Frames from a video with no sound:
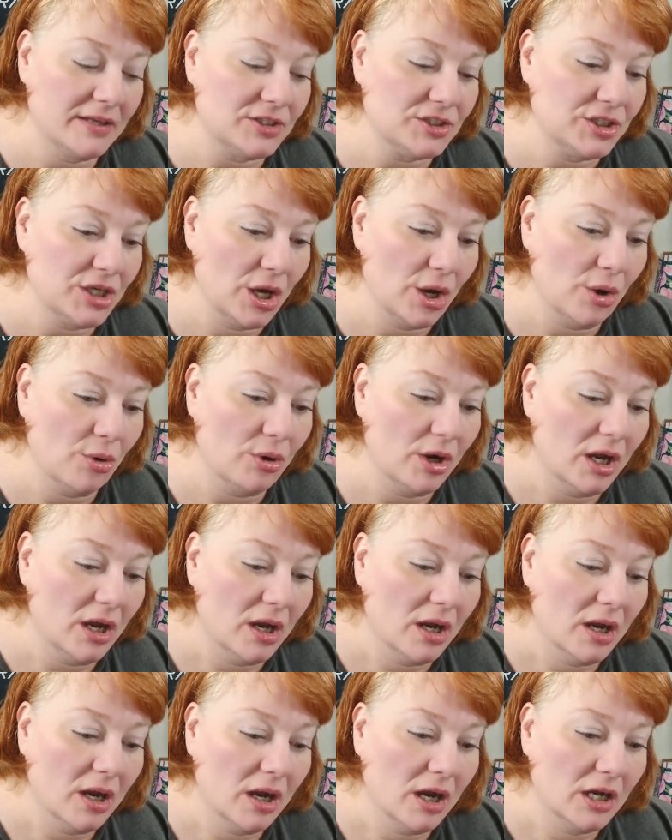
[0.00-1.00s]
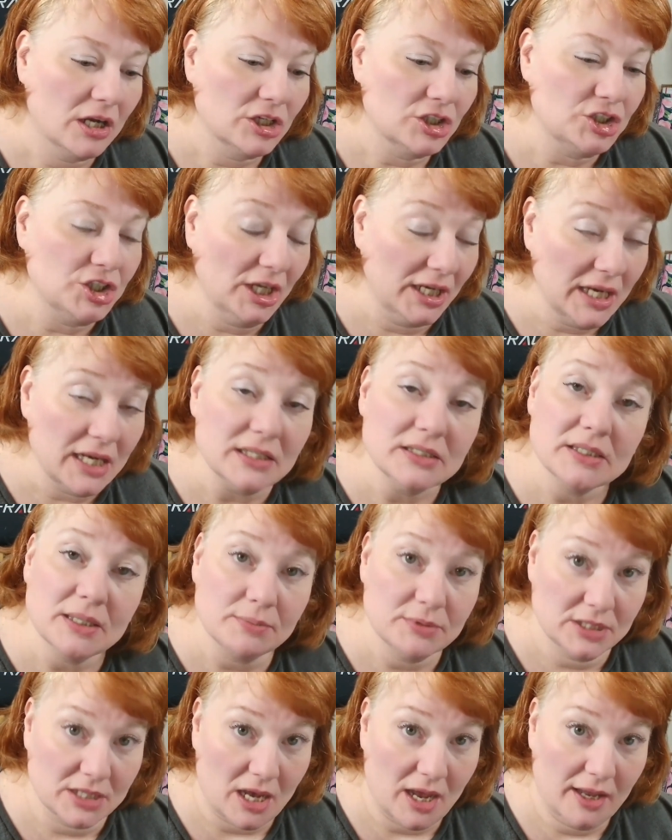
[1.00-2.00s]
So she ends up
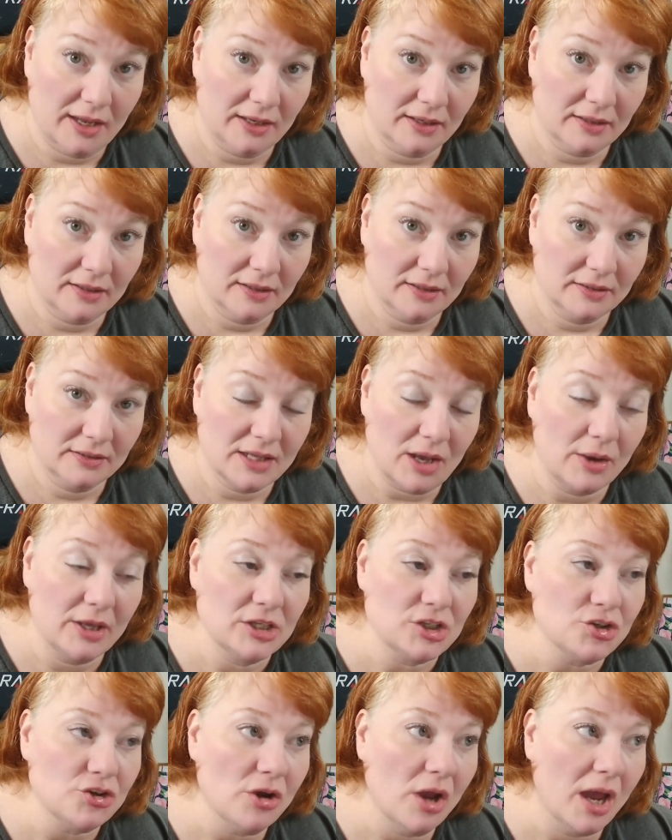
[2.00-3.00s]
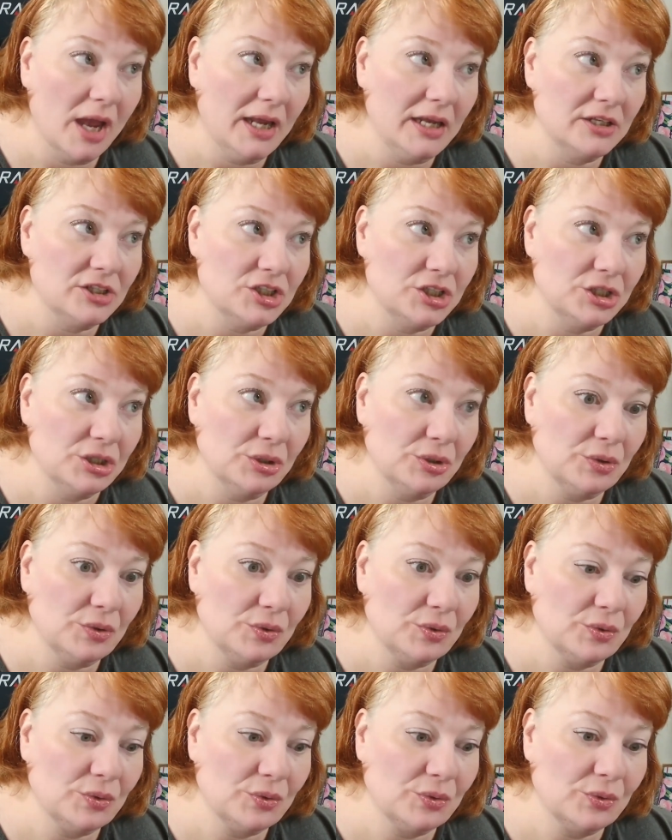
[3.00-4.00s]
dying. Now he's trying
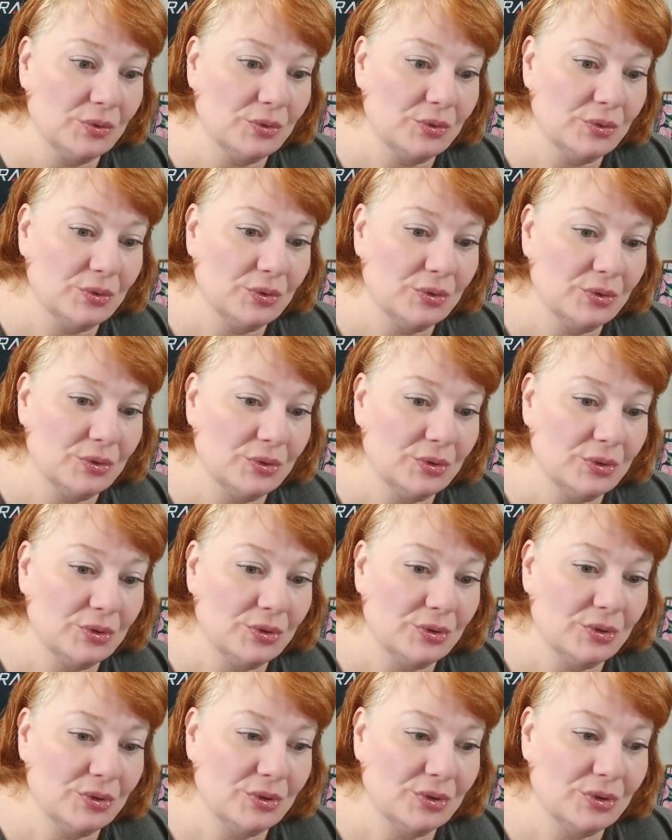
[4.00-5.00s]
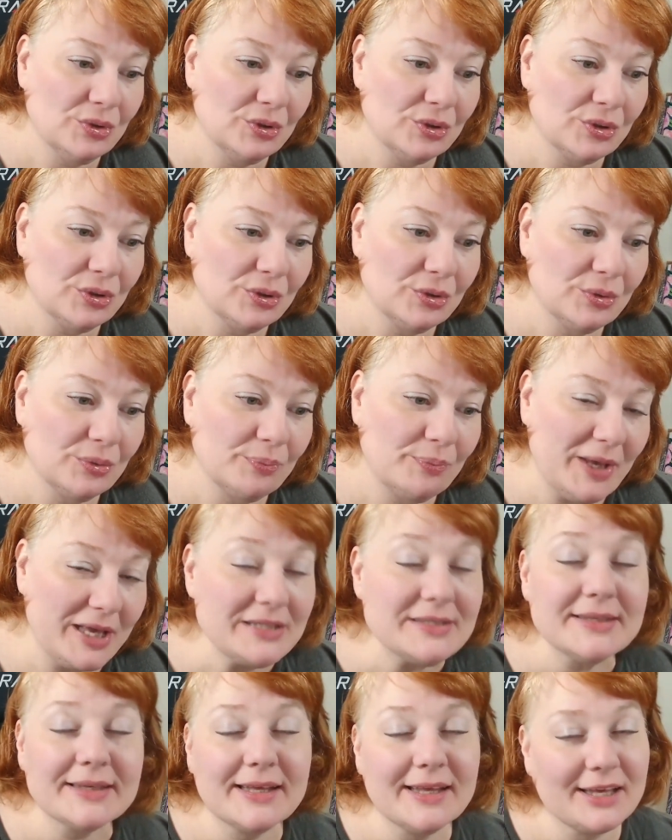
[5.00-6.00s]
to
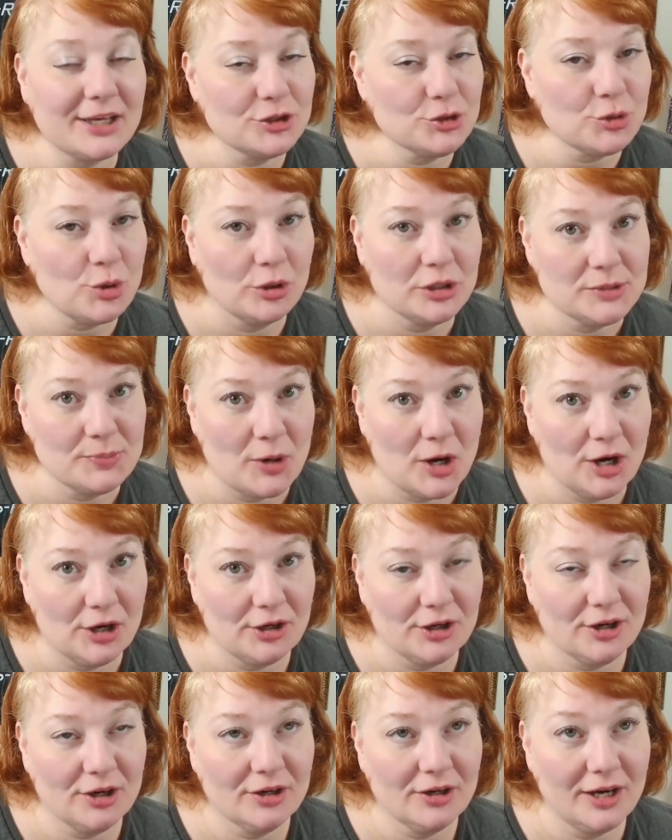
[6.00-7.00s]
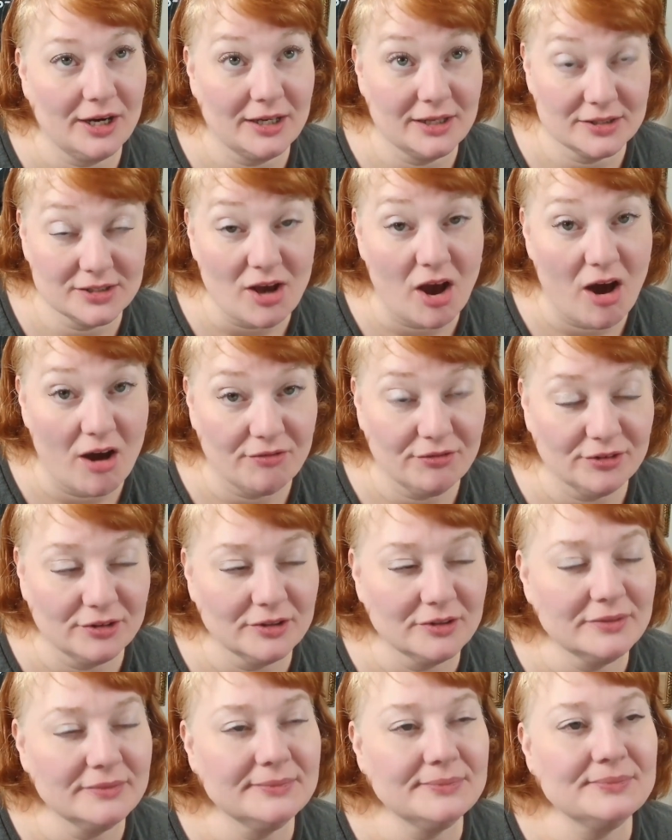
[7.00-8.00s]
basically control his partner, and it's
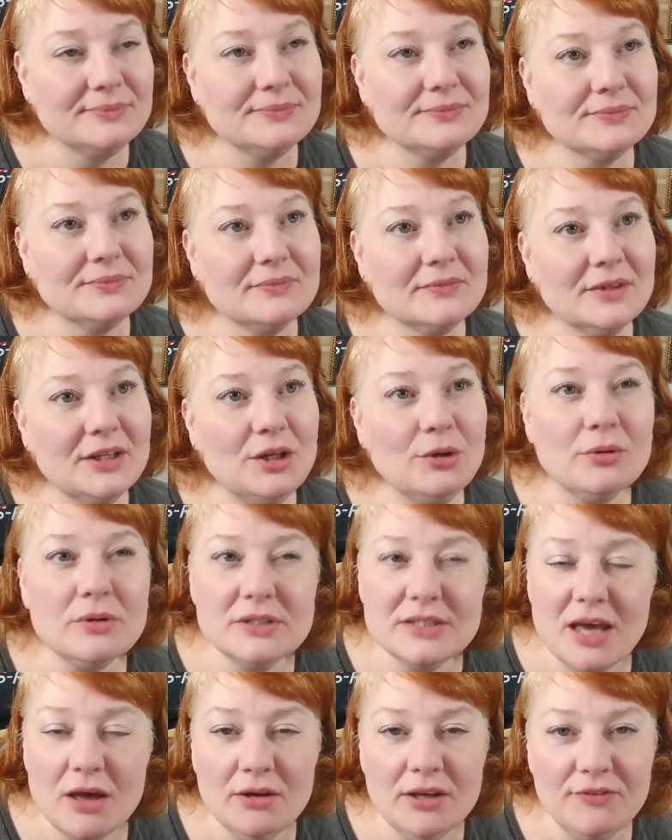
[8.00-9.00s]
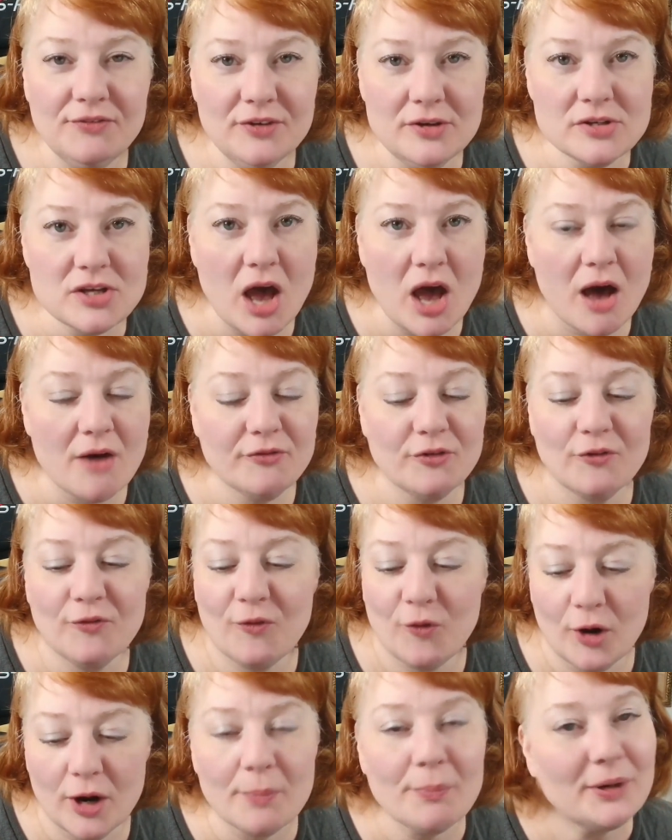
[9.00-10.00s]
awful. You can tell he feels awful
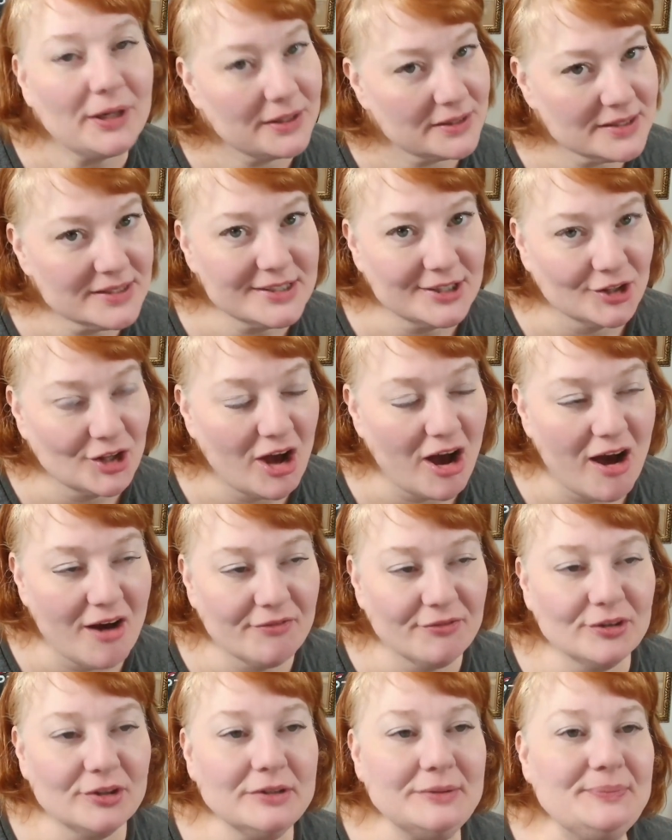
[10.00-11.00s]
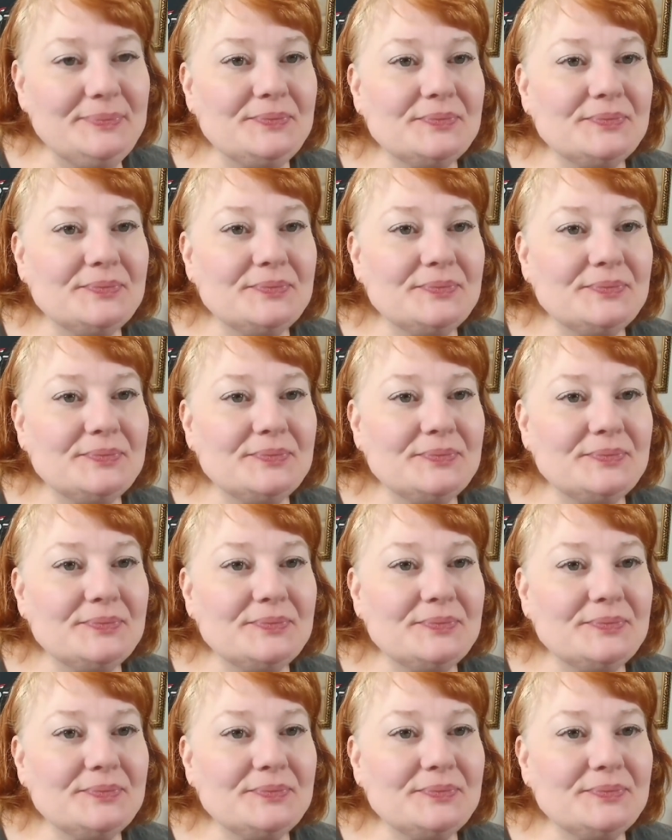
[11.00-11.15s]
for it, but it's still awful.